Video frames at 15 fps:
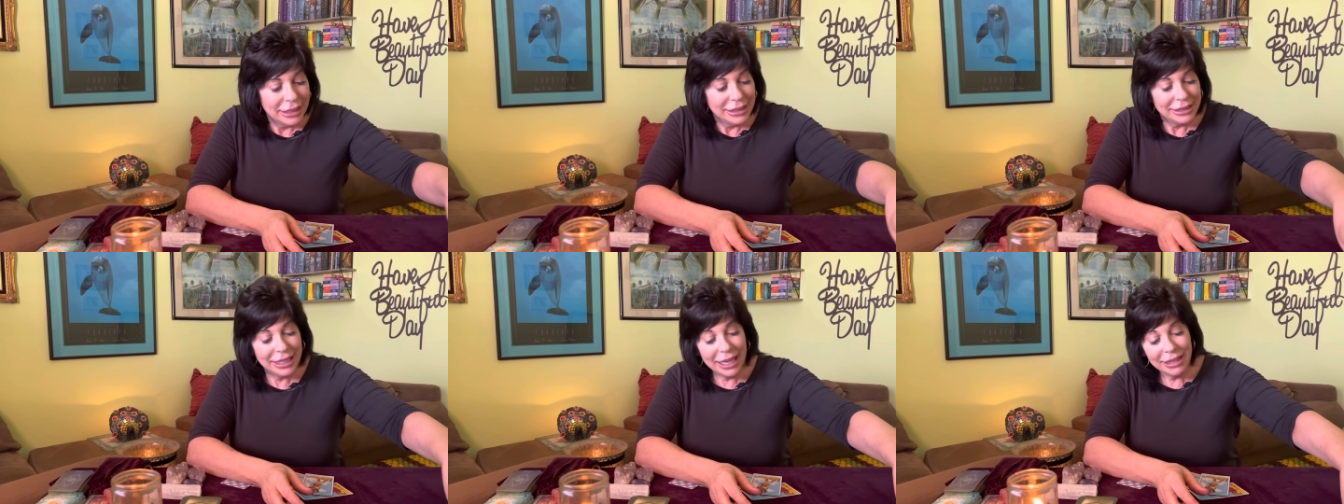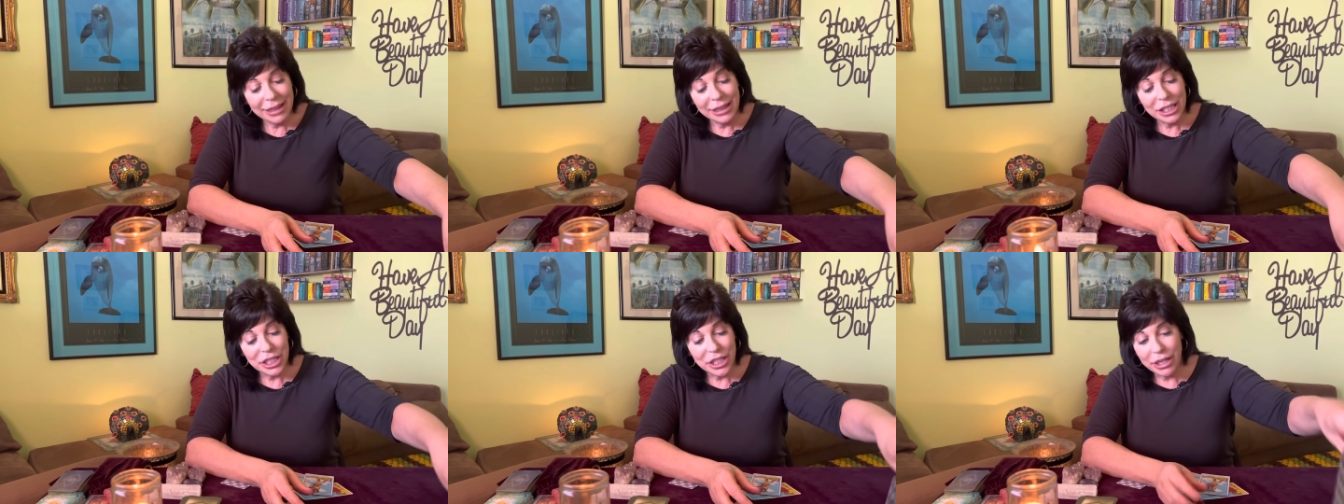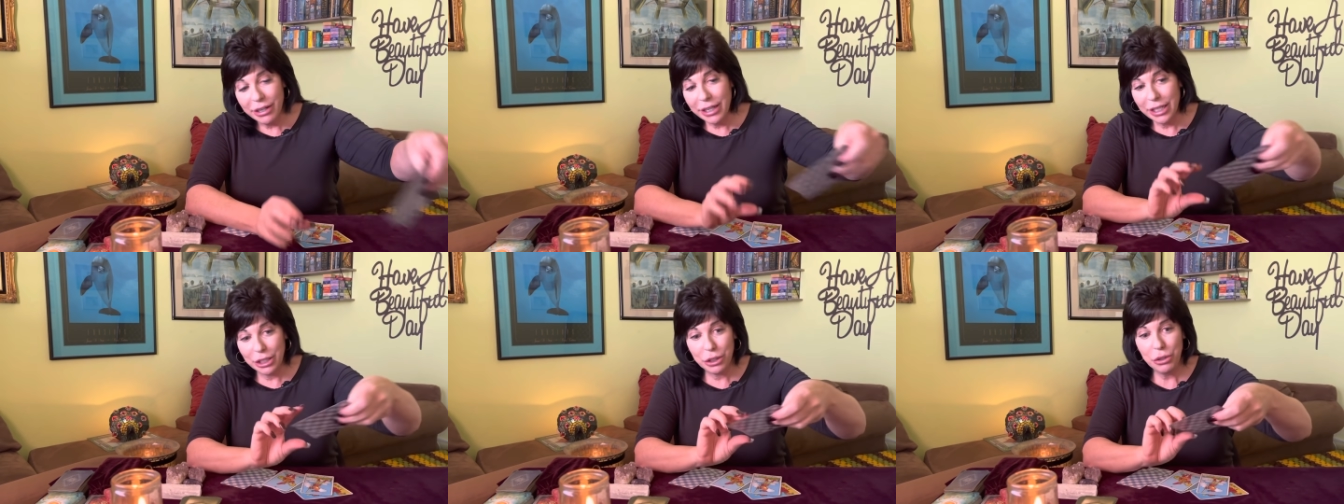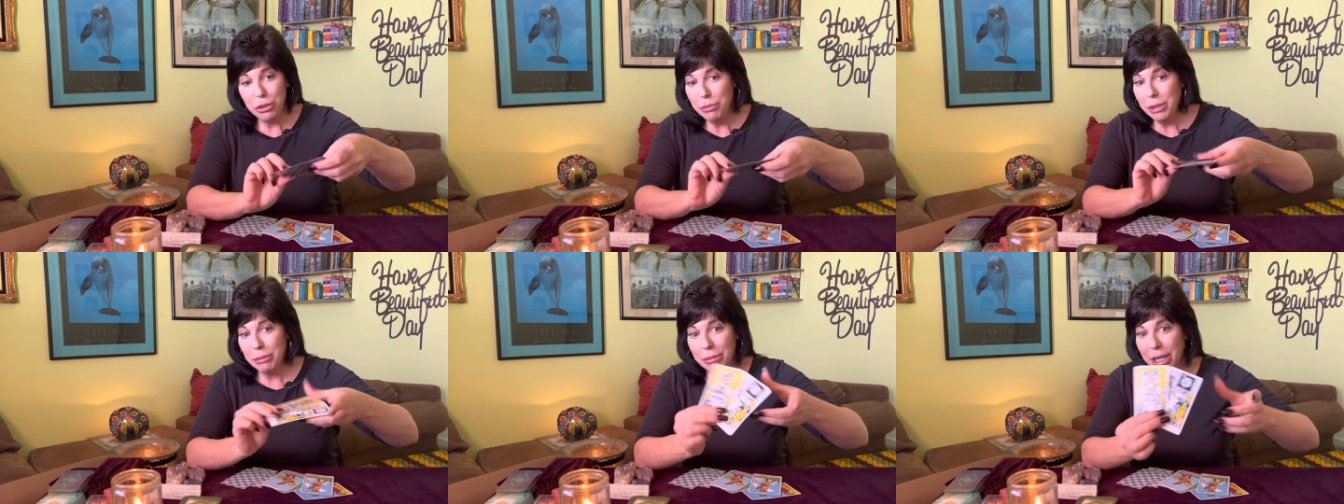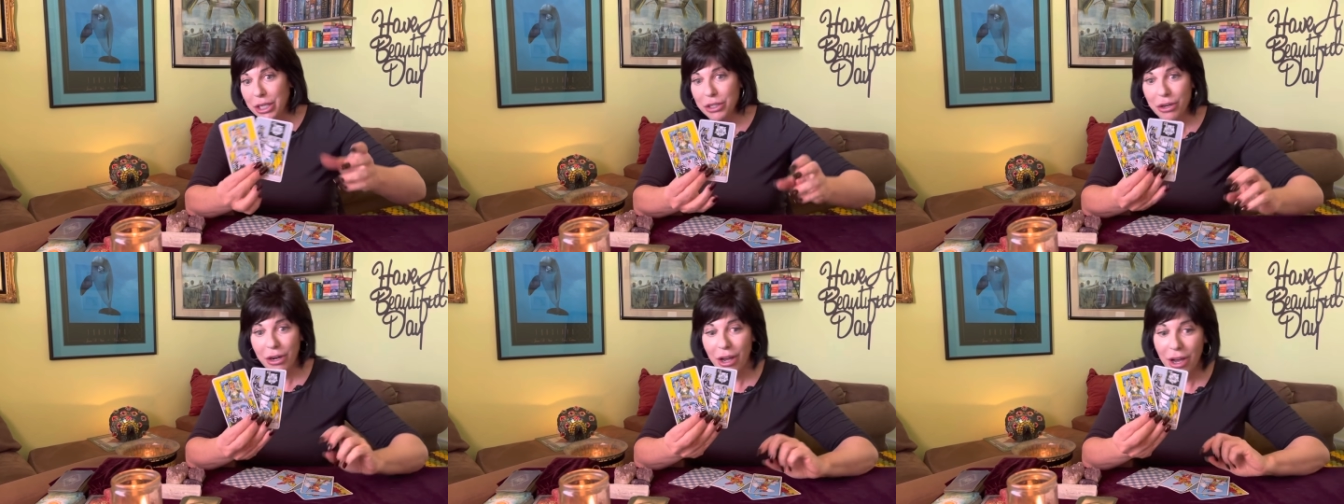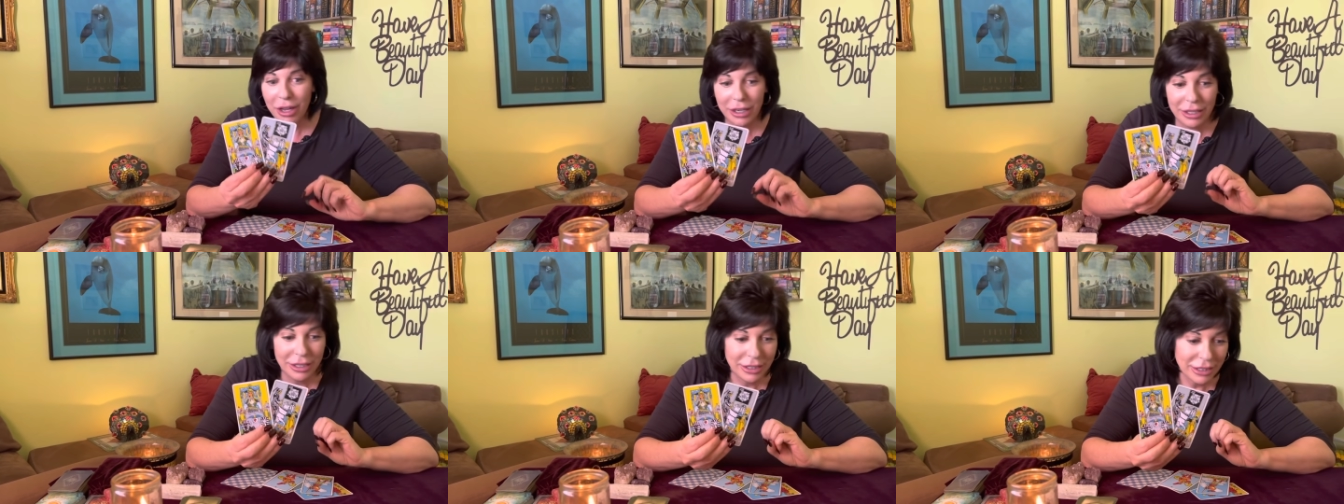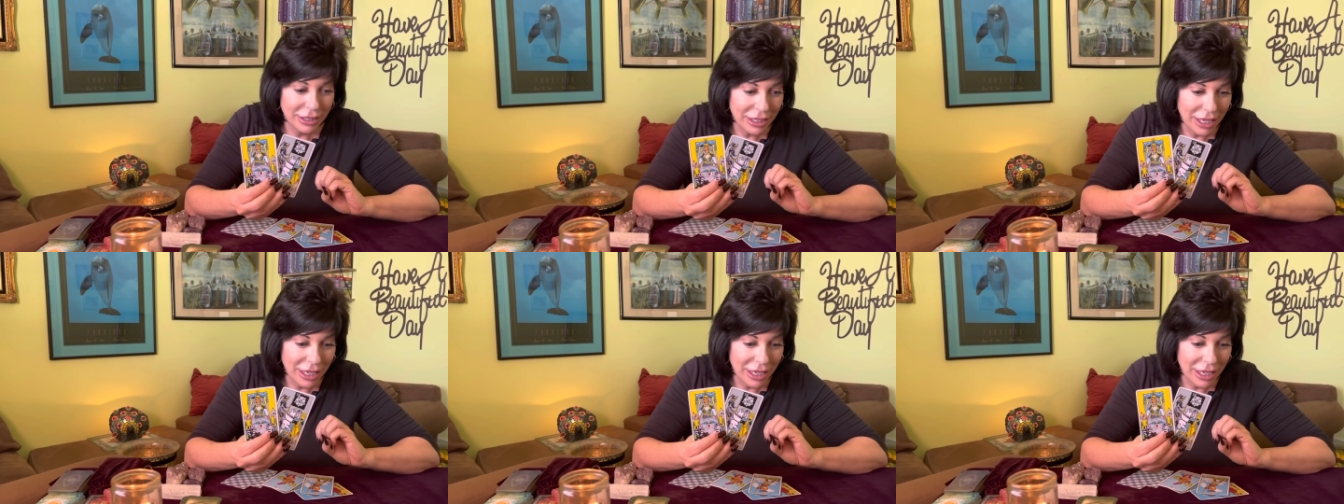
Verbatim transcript: Death and the Chariot, two big major arcanas